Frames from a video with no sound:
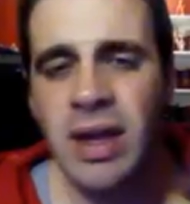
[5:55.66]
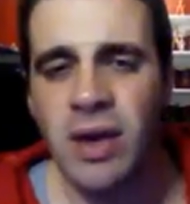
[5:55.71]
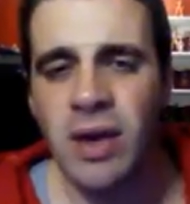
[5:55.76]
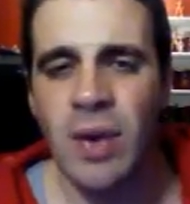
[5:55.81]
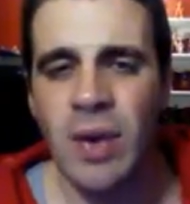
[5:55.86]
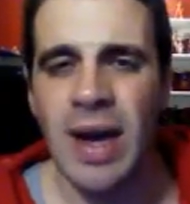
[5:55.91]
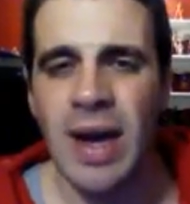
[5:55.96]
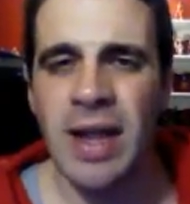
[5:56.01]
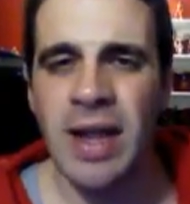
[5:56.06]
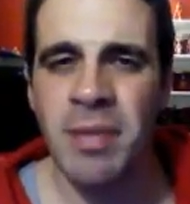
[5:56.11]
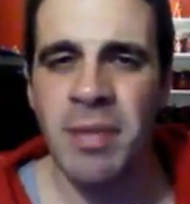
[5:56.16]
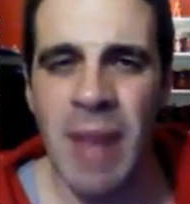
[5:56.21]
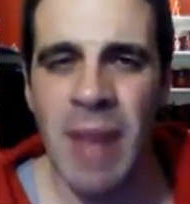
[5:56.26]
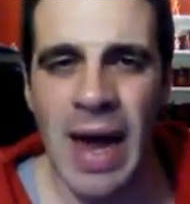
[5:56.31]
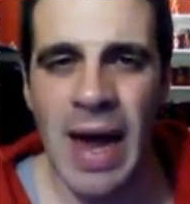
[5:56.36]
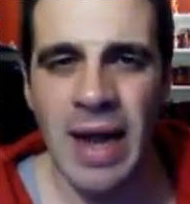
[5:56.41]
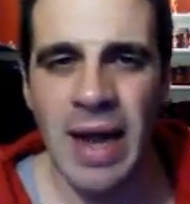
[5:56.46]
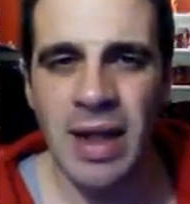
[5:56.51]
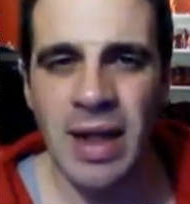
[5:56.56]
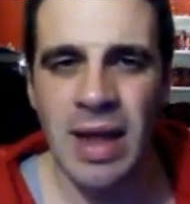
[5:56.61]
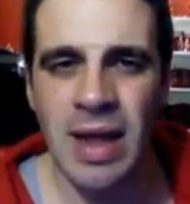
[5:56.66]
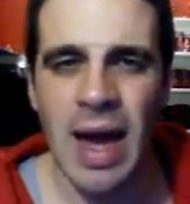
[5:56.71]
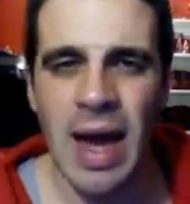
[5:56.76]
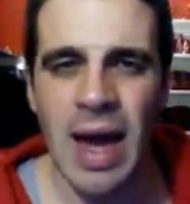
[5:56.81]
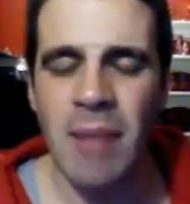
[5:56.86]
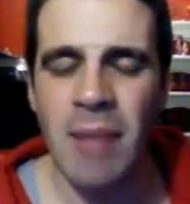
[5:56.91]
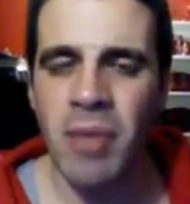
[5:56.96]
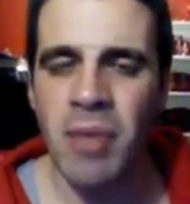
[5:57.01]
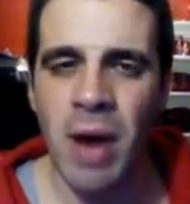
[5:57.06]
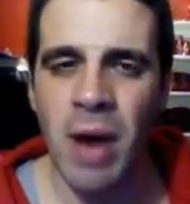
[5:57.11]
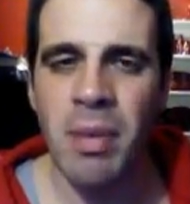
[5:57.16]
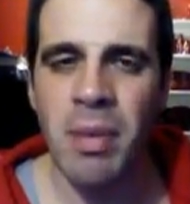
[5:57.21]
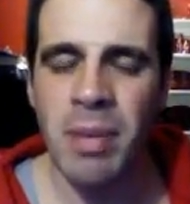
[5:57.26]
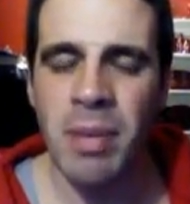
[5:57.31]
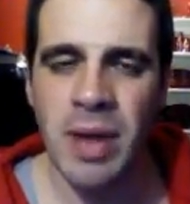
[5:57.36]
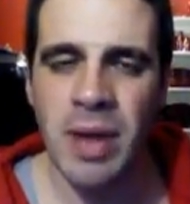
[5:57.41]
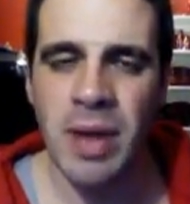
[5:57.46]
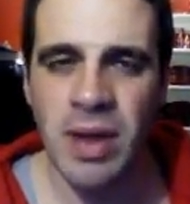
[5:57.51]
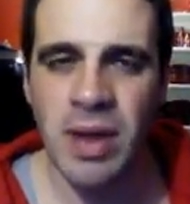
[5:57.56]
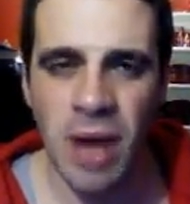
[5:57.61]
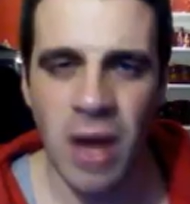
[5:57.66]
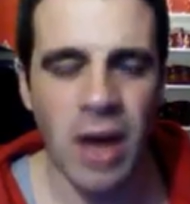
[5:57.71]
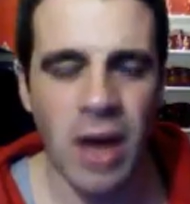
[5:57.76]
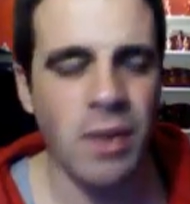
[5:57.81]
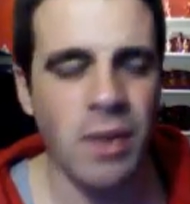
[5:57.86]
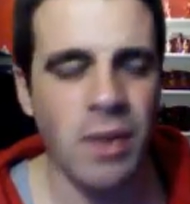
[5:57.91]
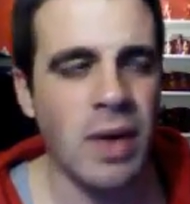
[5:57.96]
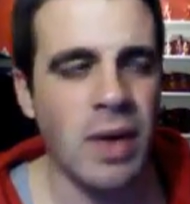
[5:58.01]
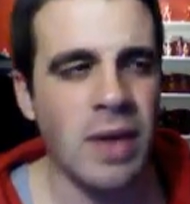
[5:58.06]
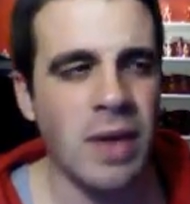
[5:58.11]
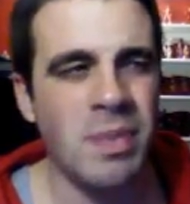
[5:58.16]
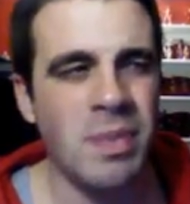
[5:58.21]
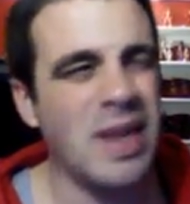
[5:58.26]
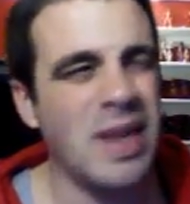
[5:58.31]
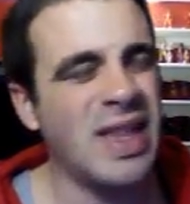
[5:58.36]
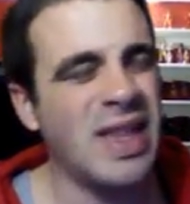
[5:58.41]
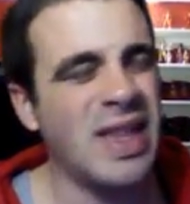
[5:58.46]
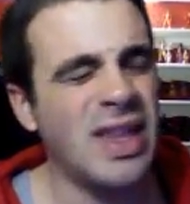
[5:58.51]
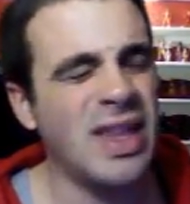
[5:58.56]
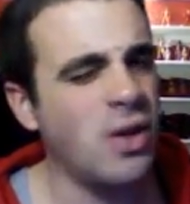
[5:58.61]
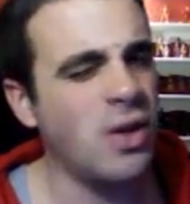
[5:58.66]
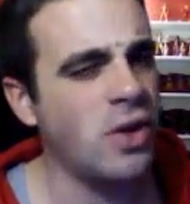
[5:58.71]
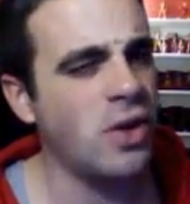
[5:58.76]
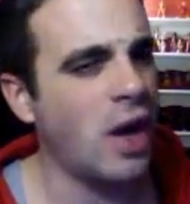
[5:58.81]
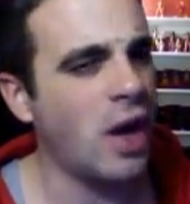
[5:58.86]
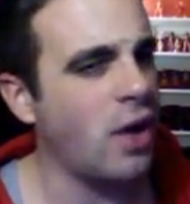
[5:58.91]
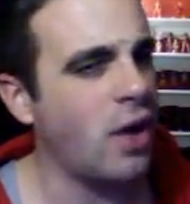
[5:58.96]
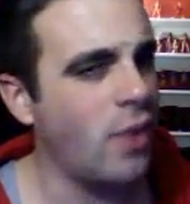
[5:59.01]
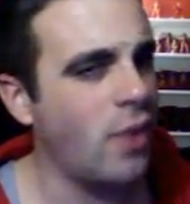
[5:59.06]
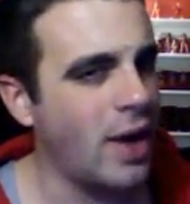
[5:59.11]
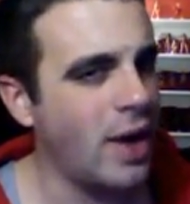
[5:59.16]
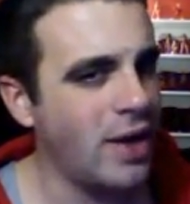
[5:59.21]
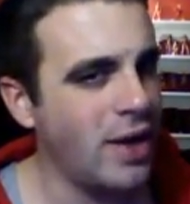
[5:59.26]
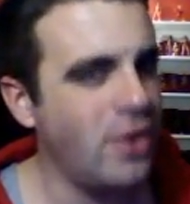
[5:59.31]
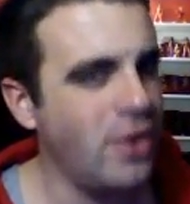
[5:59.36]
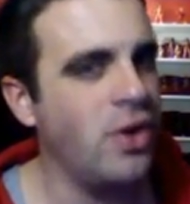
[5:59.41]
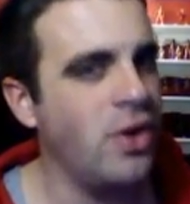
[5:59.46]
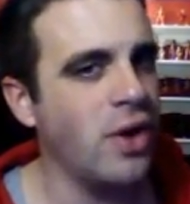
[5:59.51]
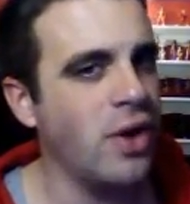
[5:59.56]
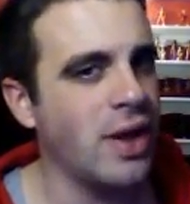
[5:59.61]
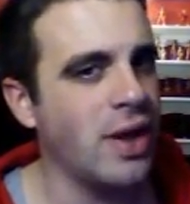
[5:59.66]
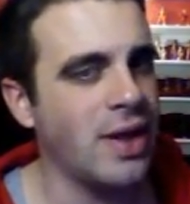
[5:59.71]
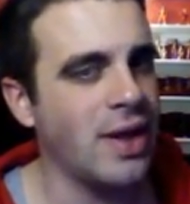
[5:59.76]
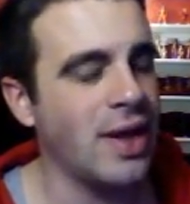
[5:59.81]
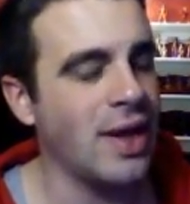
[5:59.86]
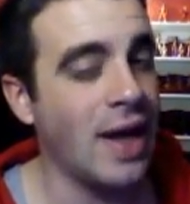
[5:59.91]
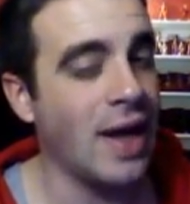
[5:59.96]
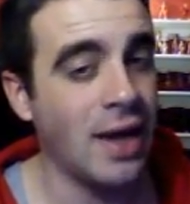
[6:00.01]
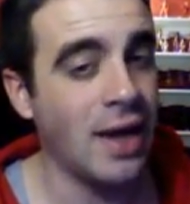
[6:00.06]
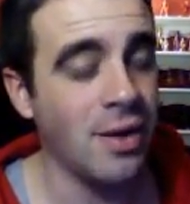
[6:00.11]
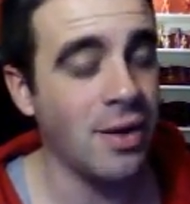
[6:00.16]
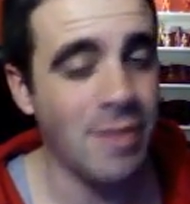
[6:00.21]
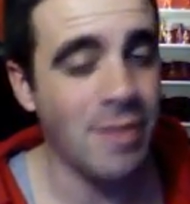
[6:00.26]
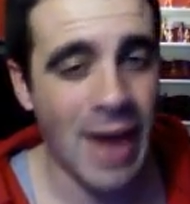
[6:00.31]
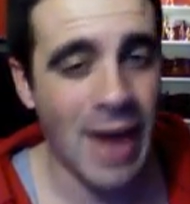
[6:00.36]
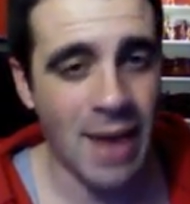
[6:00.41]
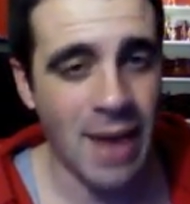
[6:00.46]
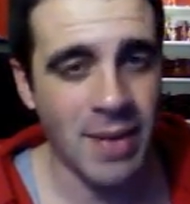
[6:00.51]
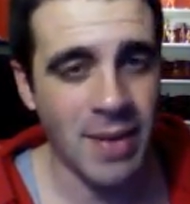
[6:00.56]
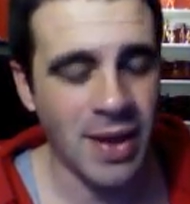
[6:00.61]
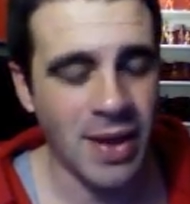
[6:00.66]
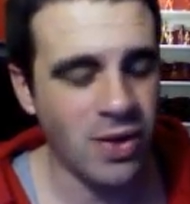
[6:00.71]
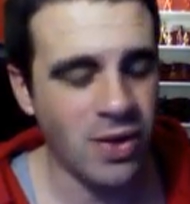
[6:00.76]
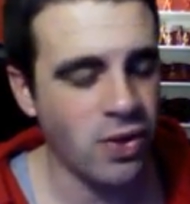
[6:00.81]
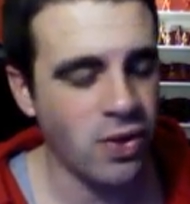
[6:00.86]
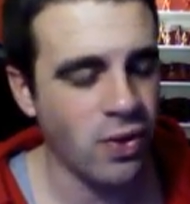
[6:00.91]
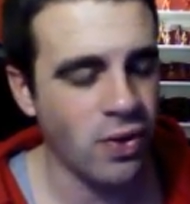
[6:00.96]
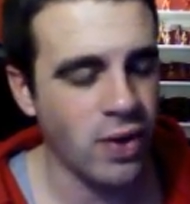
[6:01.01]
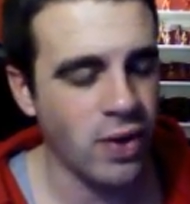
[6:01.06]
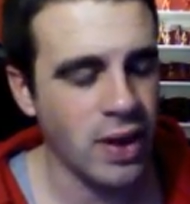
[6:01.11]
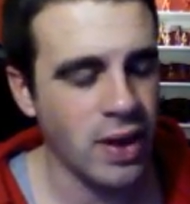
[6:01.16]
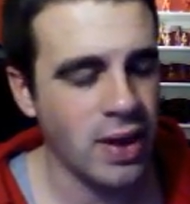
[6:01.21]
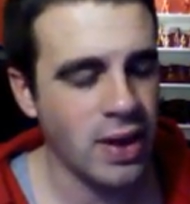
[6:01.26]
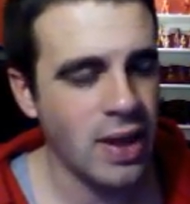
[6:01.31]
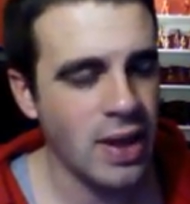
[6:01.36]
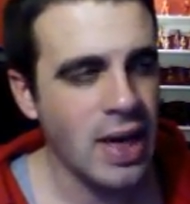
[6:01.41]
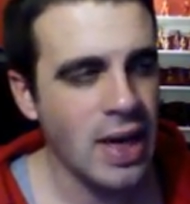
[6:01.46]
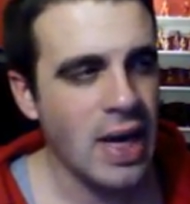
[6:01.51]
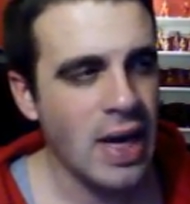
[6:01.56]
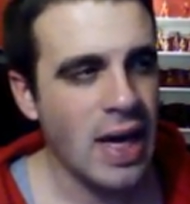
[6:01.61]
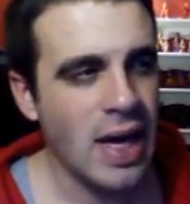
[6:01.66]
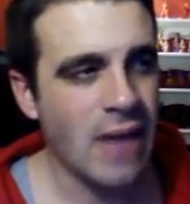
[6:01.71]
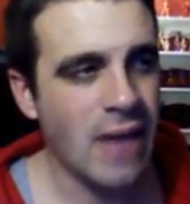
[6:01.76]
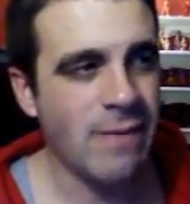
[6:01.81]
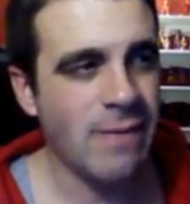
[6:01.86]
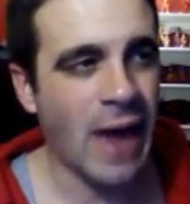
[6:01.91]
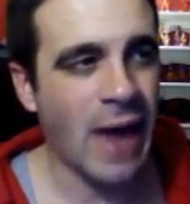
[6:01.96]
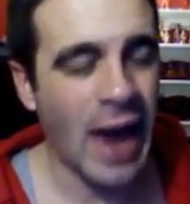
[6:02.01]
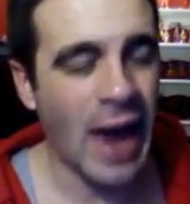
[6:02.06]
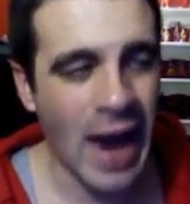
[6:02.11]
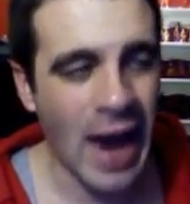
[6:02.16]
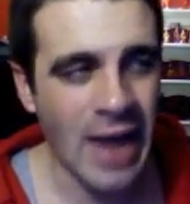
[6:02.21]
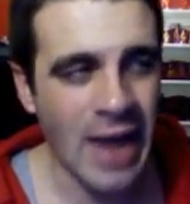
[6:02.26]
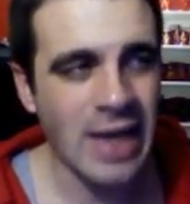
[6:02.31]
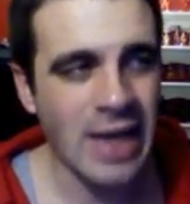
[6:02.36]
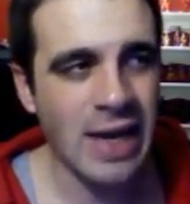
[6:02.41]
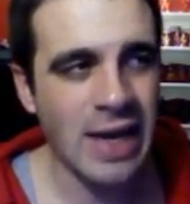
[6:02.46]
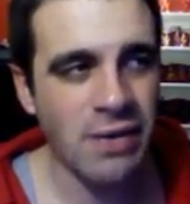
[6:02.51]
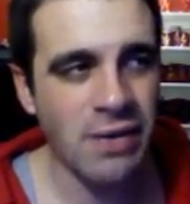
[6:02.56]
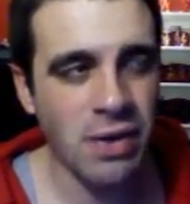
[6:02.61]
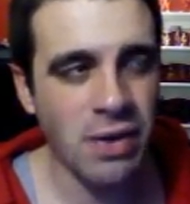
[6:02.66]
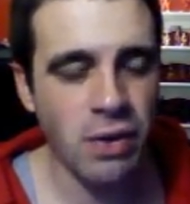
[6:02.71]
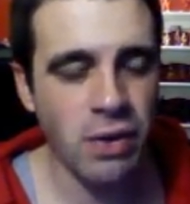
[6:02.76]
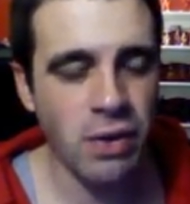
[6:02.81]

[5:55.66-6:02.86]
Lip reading: quite as bad as I probably thought it was, but it's still not quite as good as the other Batman stories. If I had to give this a